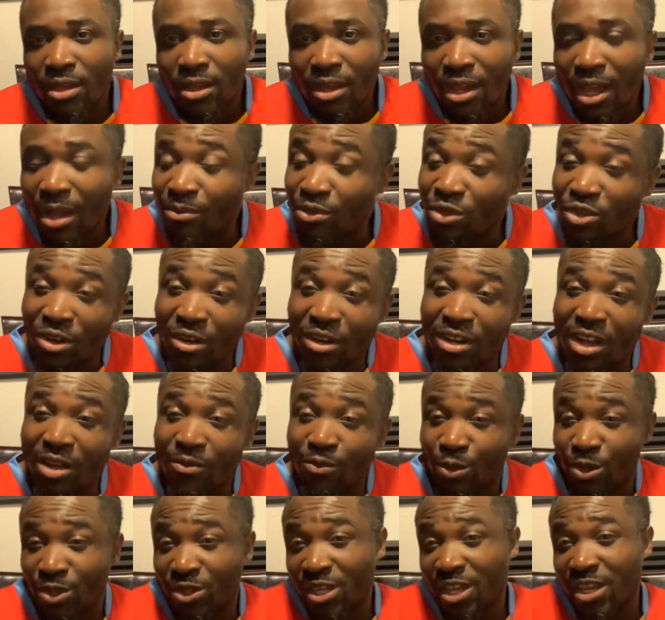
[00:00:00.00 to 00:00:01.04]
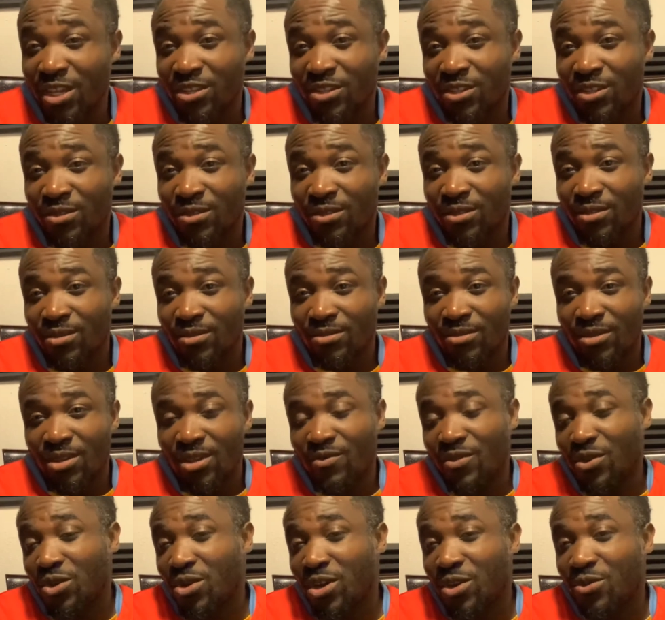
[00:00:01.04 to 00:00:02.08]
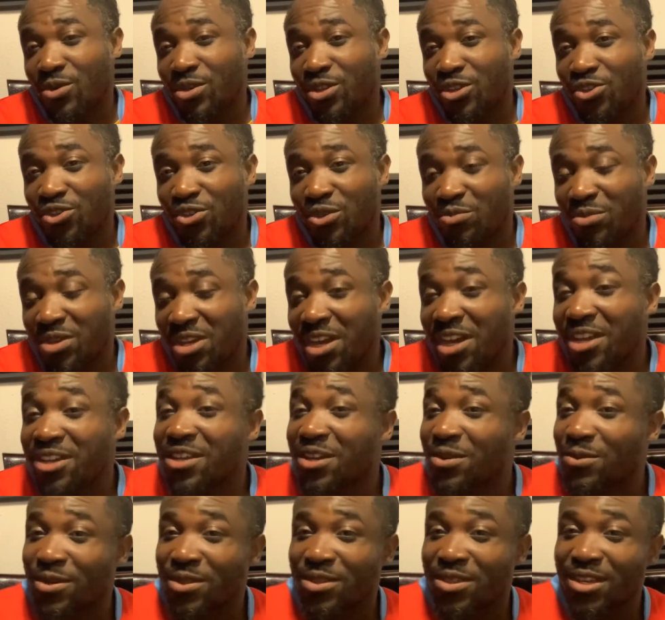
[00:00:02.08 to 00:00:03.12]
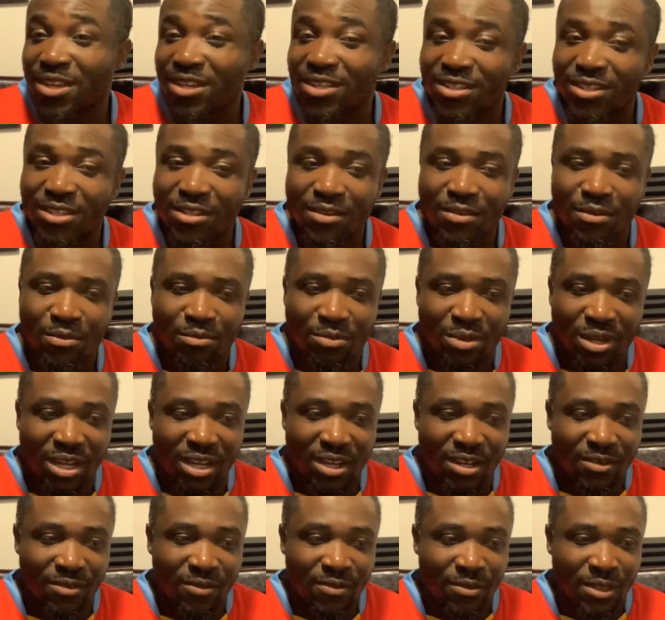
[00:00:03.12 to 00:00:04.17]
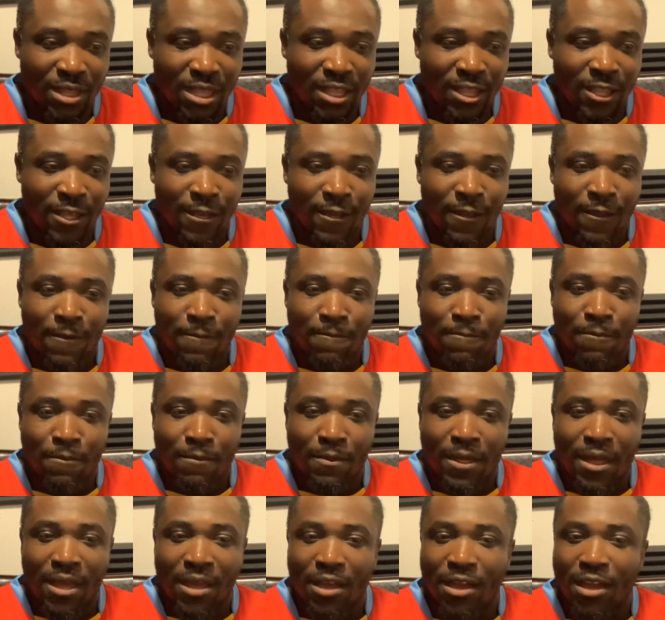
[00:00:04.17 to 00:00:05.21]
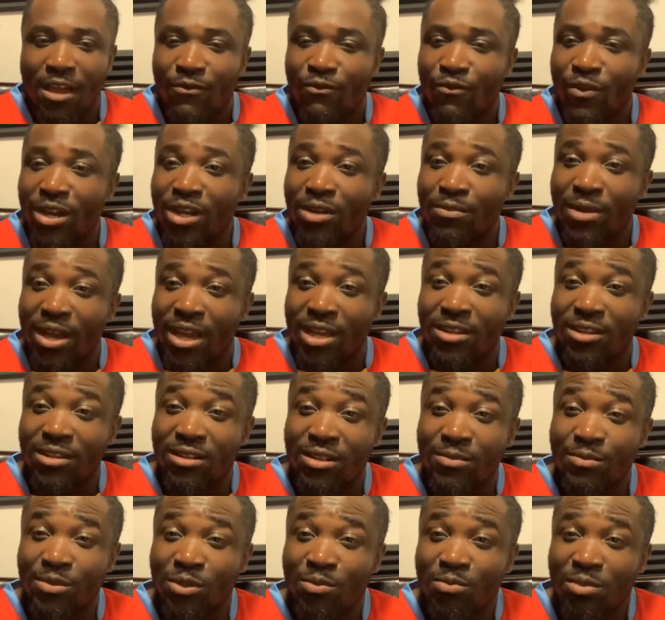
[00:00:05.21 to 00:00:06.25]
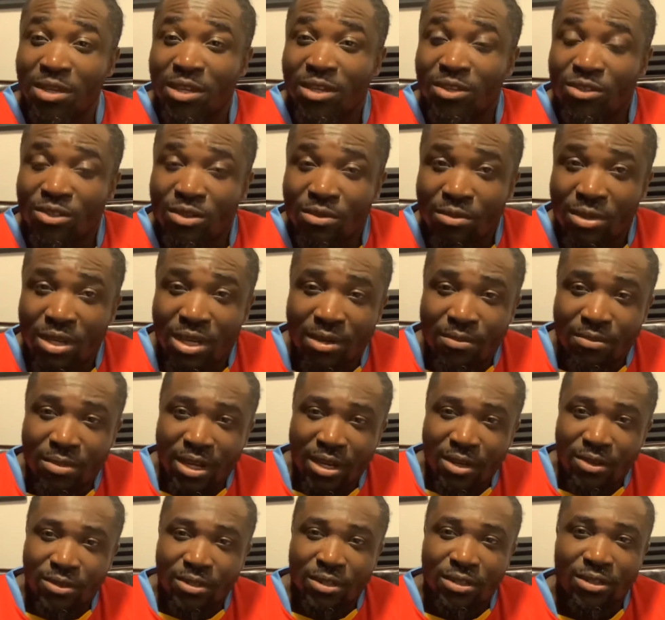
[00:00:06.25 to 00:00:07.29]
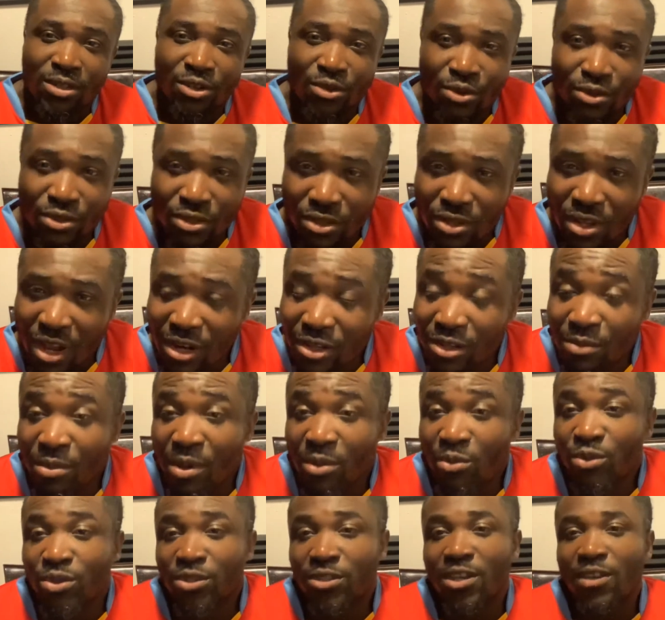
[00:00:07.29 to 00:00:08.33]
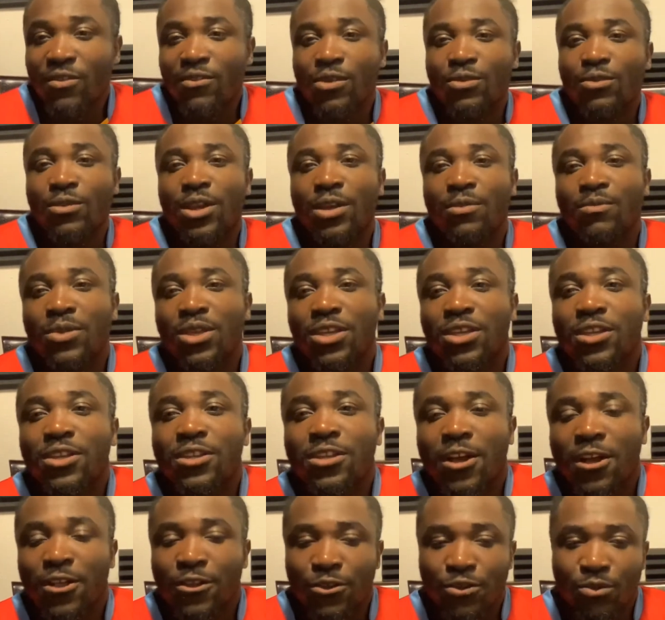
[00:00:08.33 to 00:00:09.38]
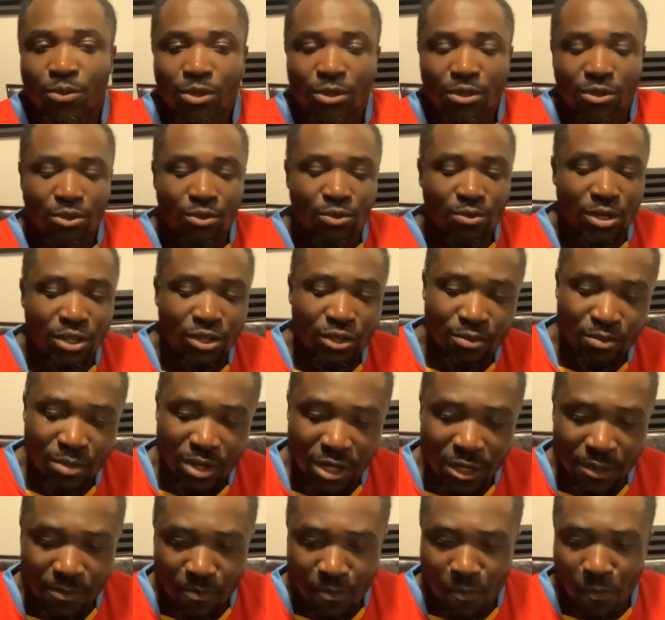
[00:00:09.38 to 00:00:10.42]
I'm starting out with this, even though I really should be ending with this. But a friend of mine ended up speaking to me about Dr. Pepper was giving away $1 million worth of tuition money.